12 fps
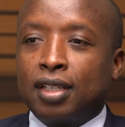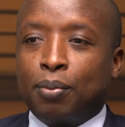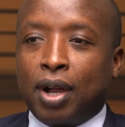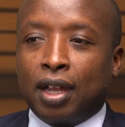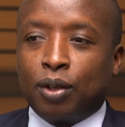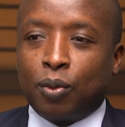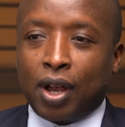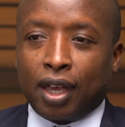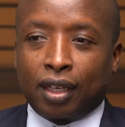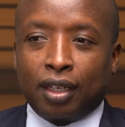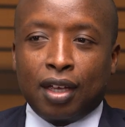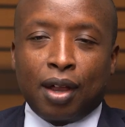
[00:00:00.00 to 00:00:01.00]
I'm
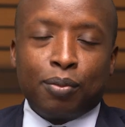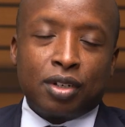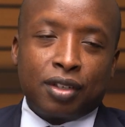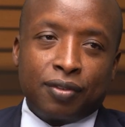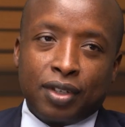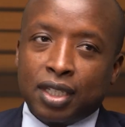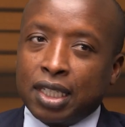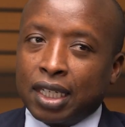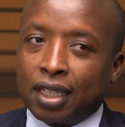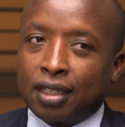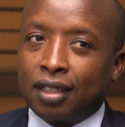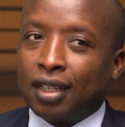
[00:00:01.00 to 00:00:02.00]
hardworking, I'm
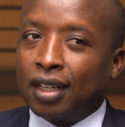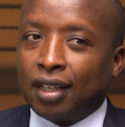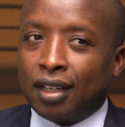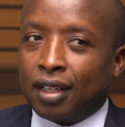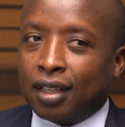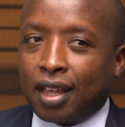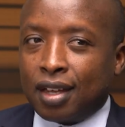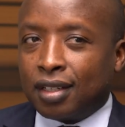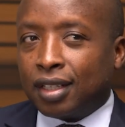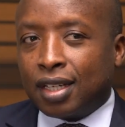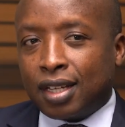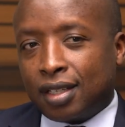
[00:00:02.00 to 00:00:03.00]
motivated. That
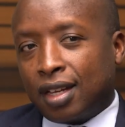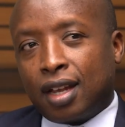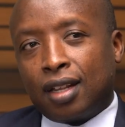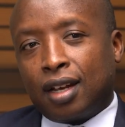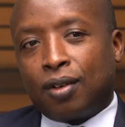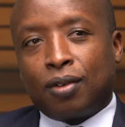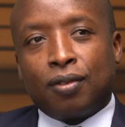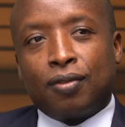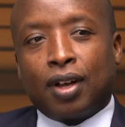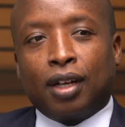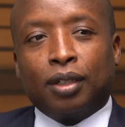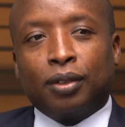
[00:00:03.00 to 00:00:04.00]
really doesn't add a lot of
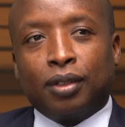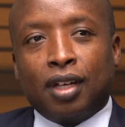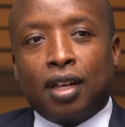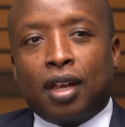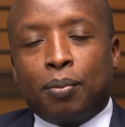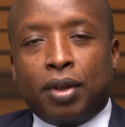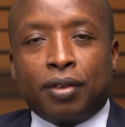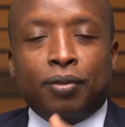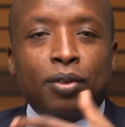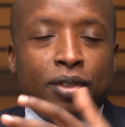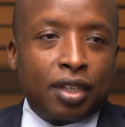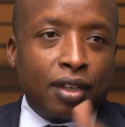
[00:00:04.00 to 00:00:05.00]
value. But if
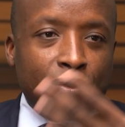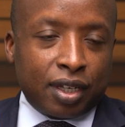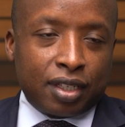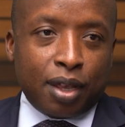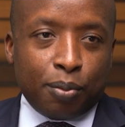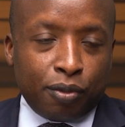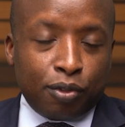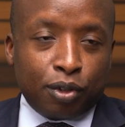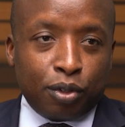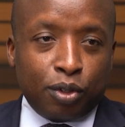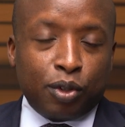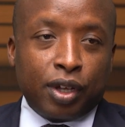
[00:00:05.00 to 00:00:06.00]
you say, for example, for
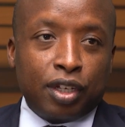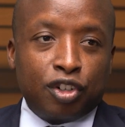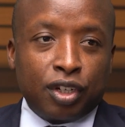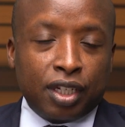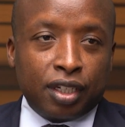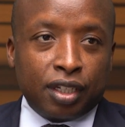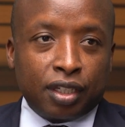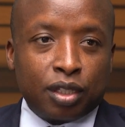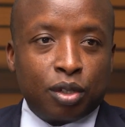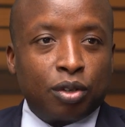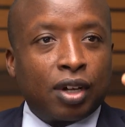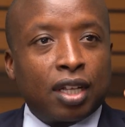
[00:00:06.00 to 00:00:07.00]
you, you're in training.
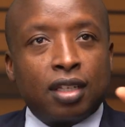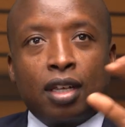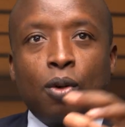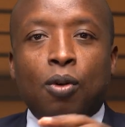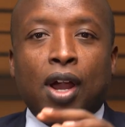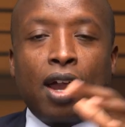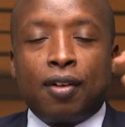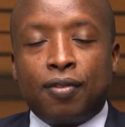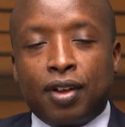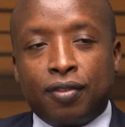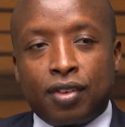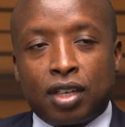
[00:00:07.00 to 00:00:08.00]
So you can say, oh, I have
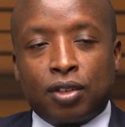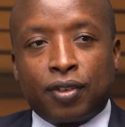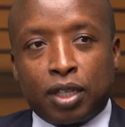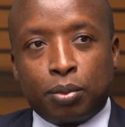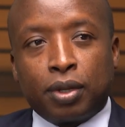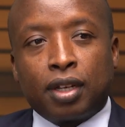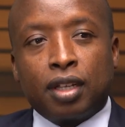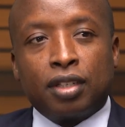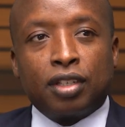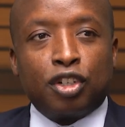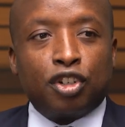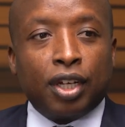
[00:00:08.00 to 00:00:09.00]
5 years of experience
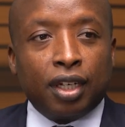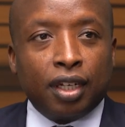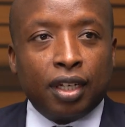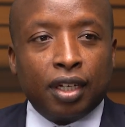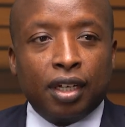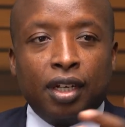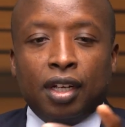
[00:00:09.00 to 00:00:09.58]
in training.